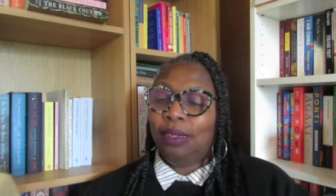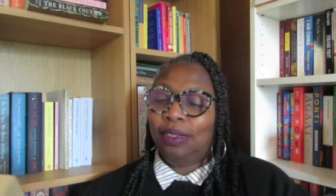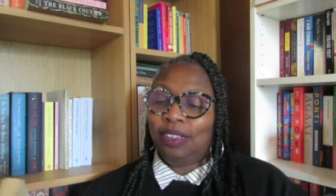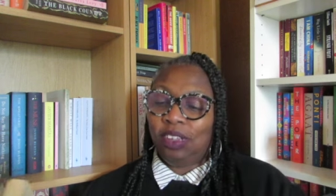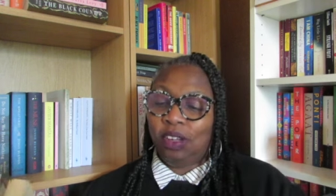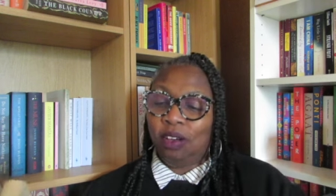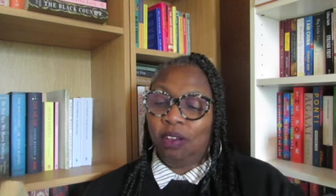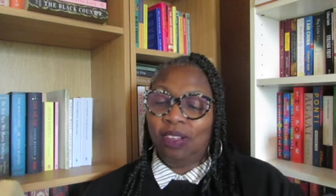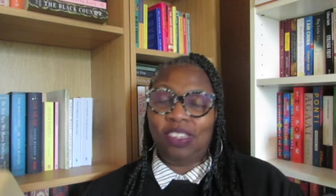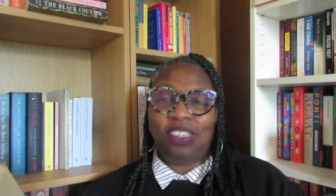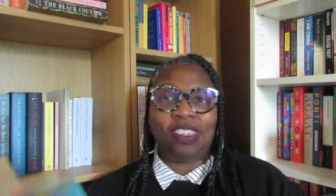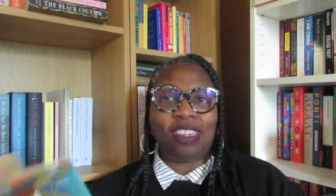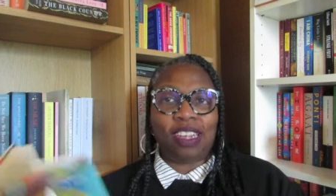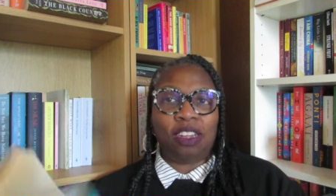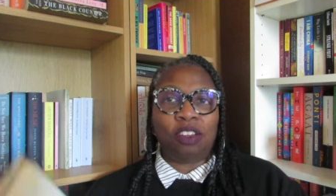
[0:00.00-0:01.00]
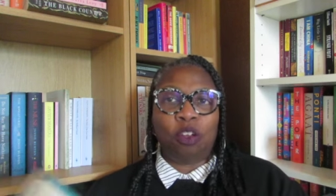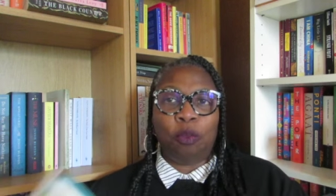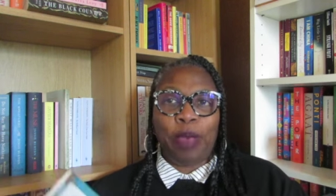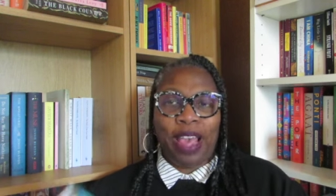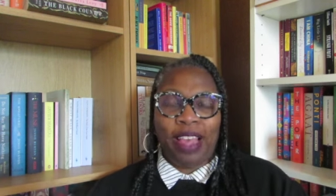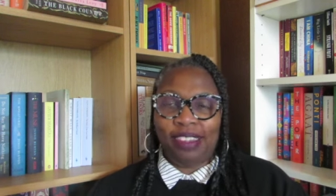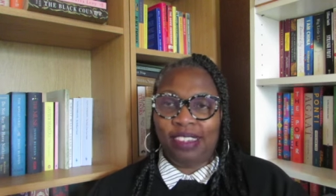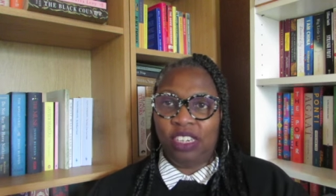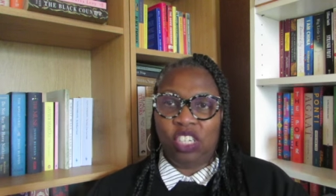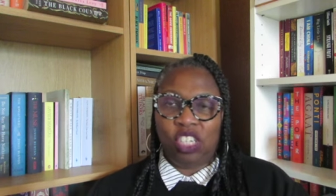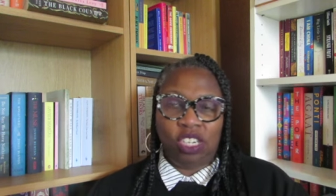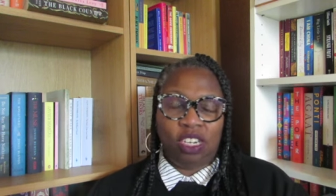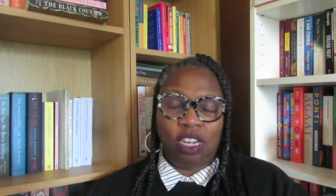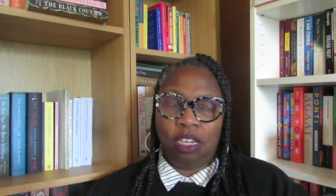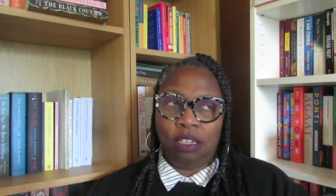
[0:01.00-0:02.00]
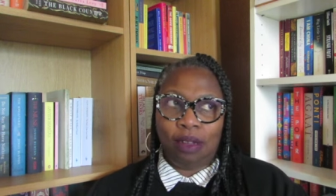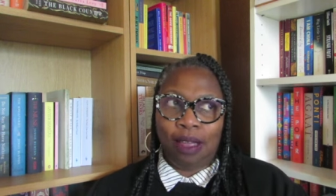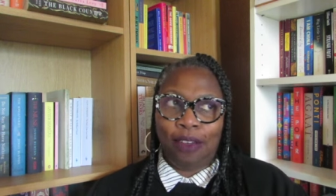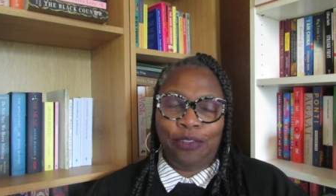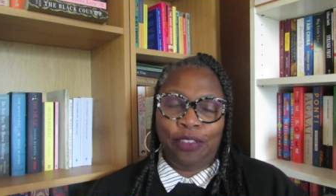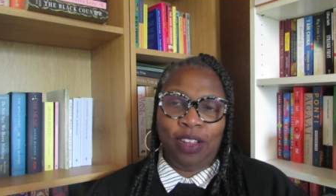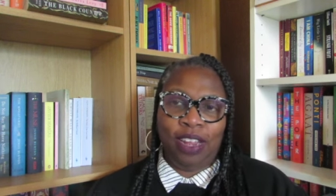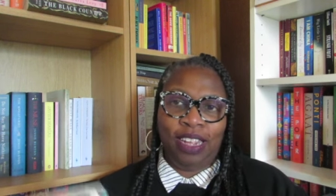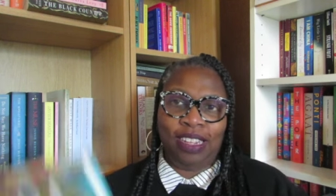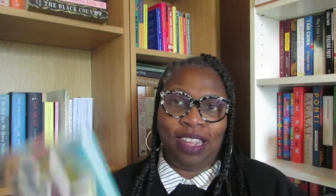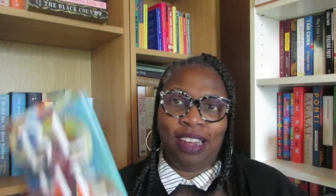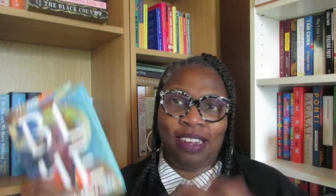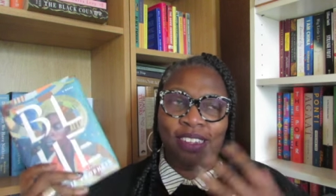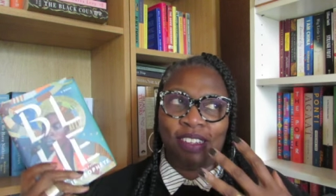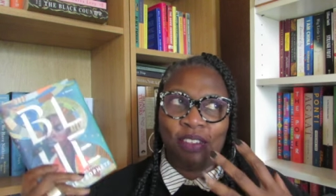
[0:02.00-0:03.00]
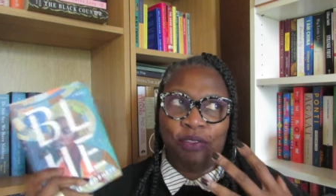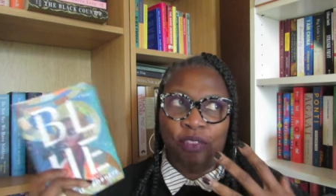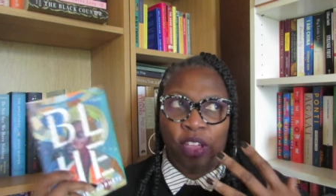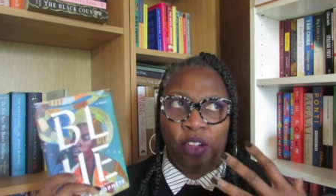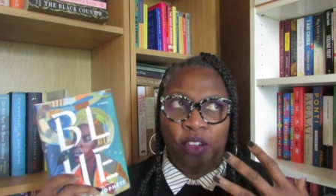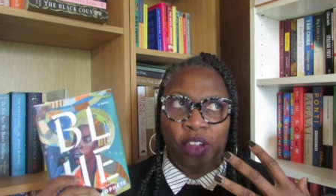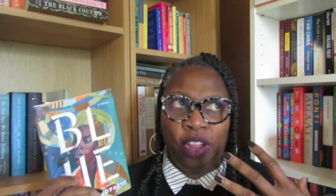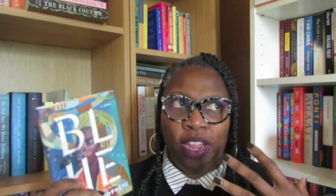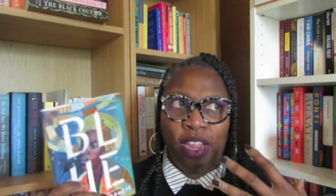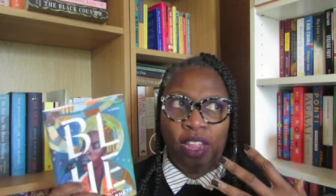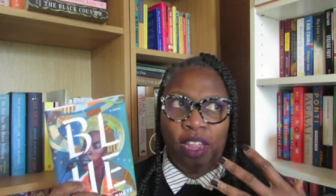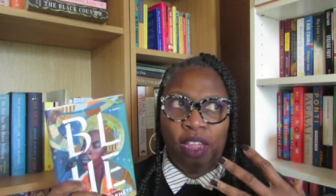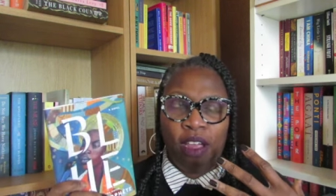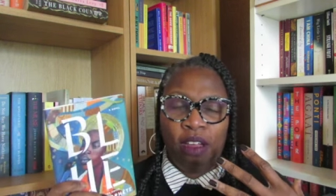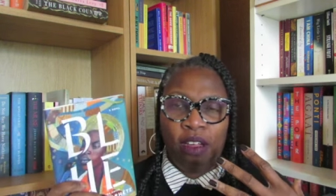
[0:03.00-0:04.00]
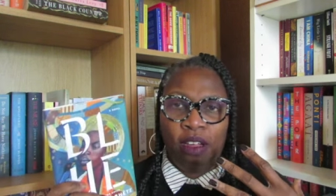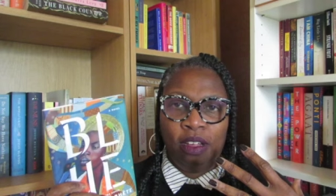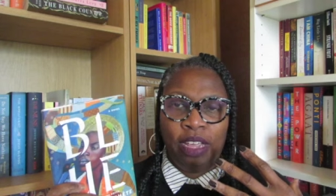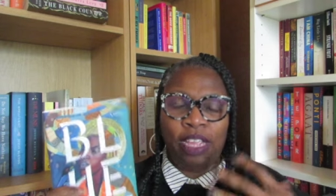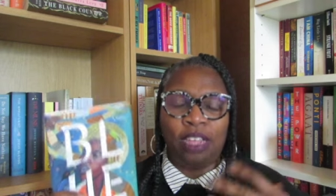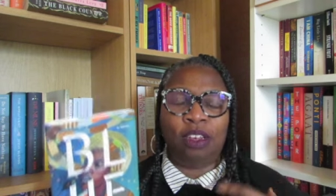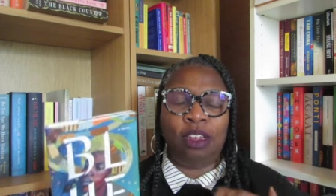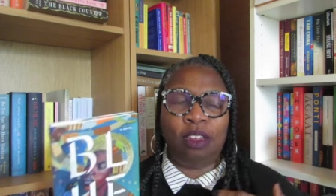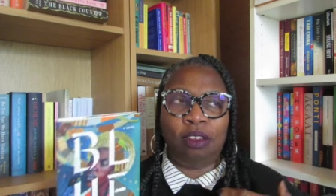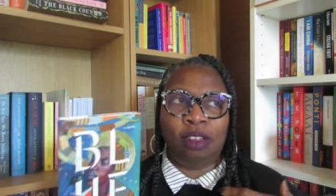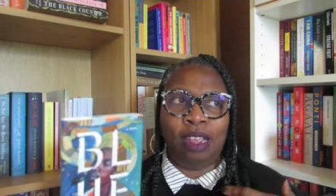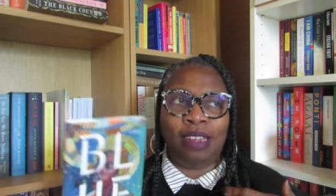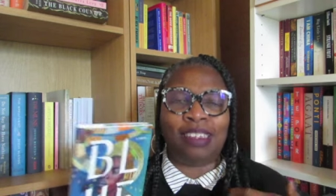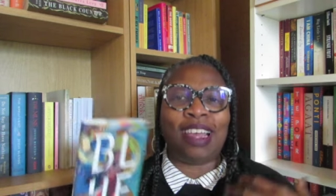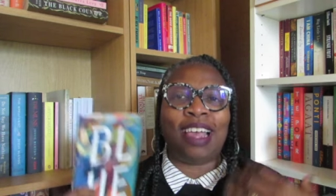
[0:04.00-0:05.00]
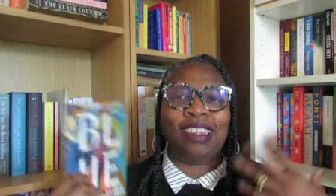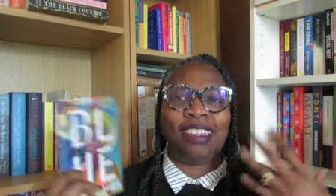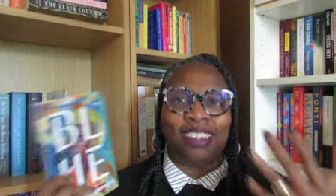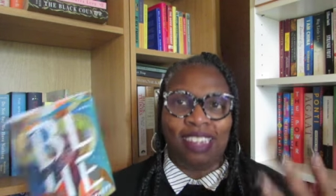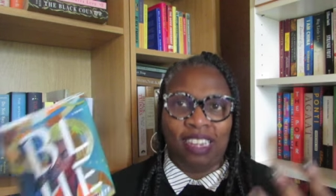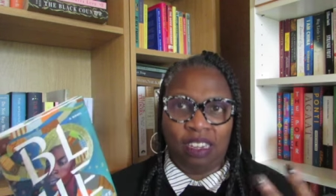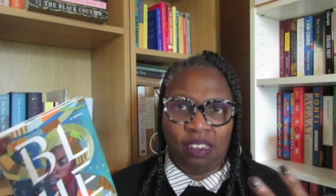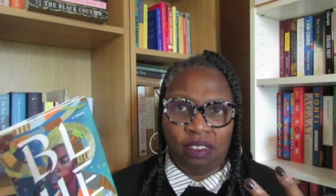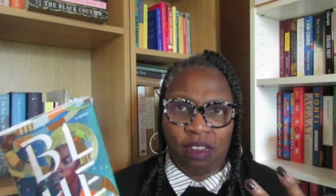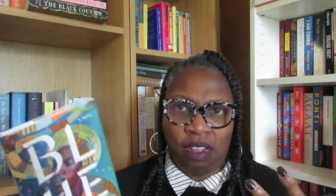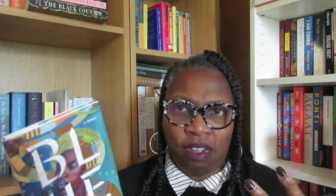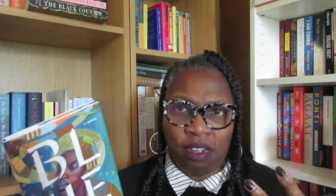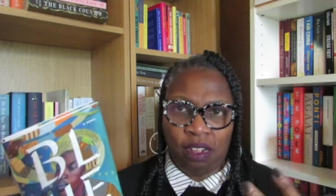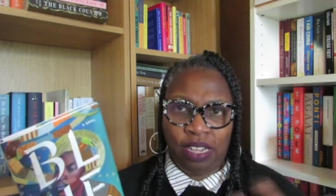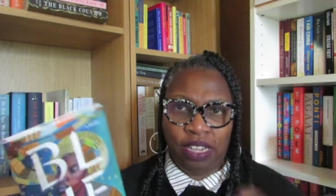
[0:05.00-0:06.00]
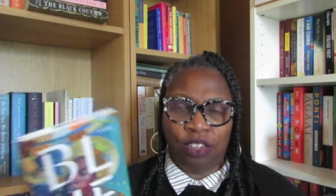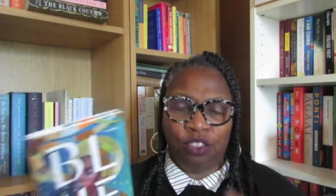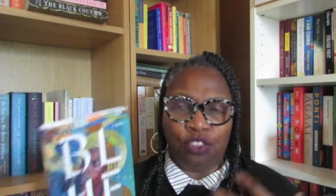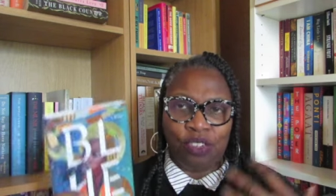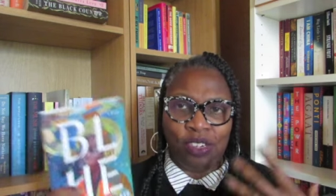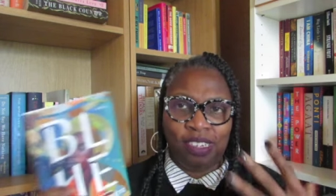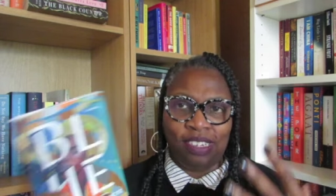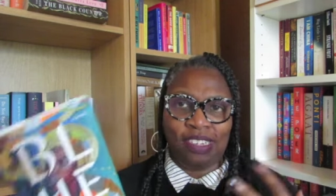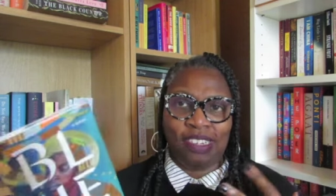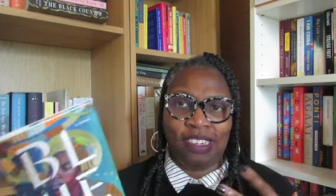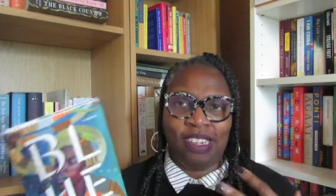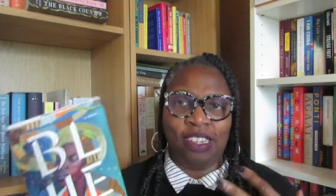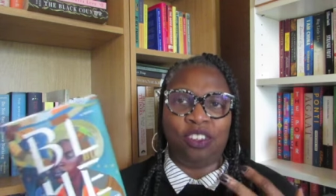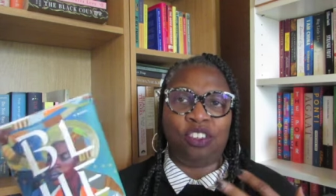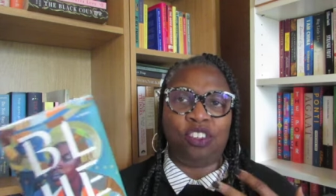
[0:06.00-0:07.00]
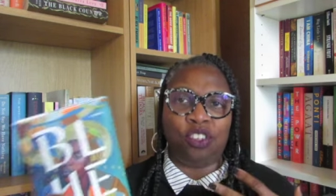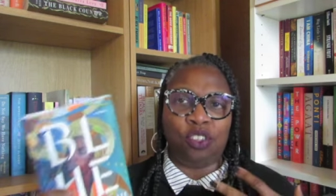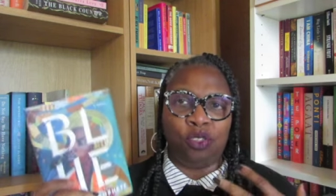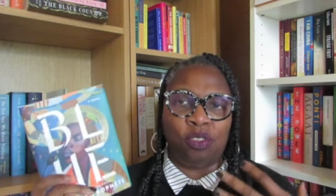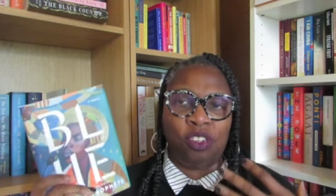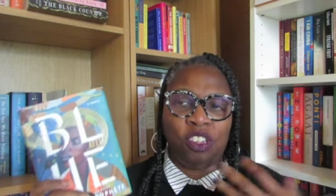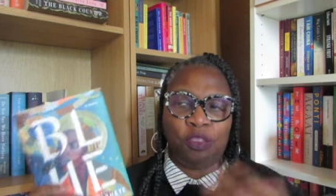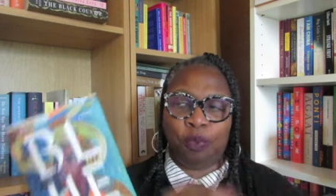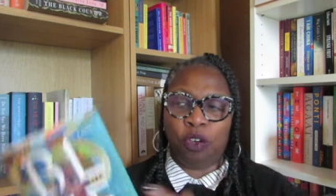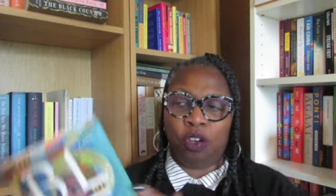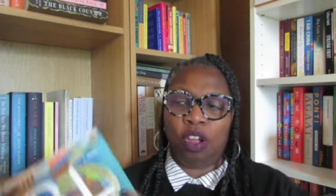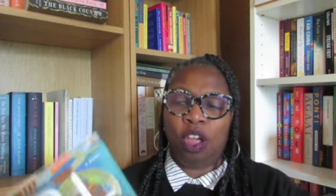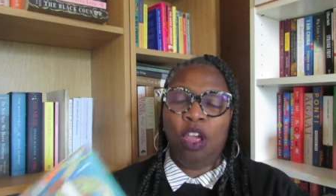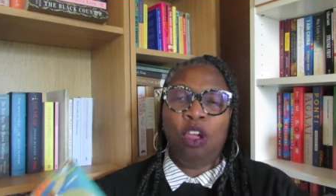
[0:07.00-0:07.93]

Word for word: So that's just like a little passage. And I feel like that is a very uh, enticing uh, entrance into this book.